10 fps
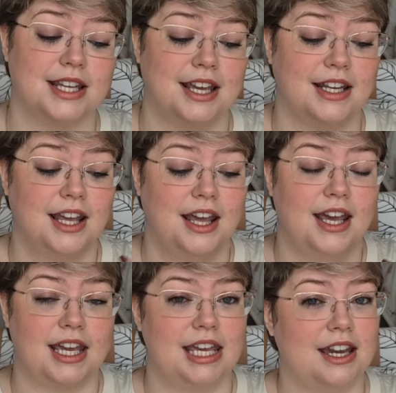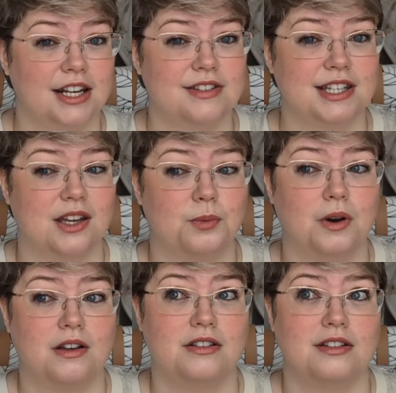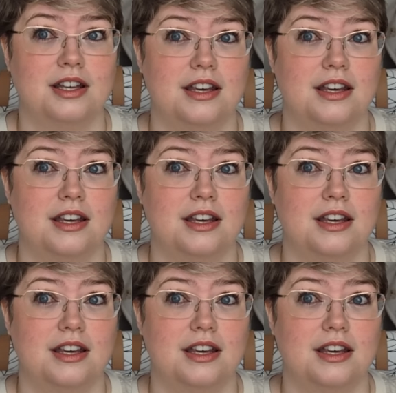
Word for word: it, he kind of said, Well,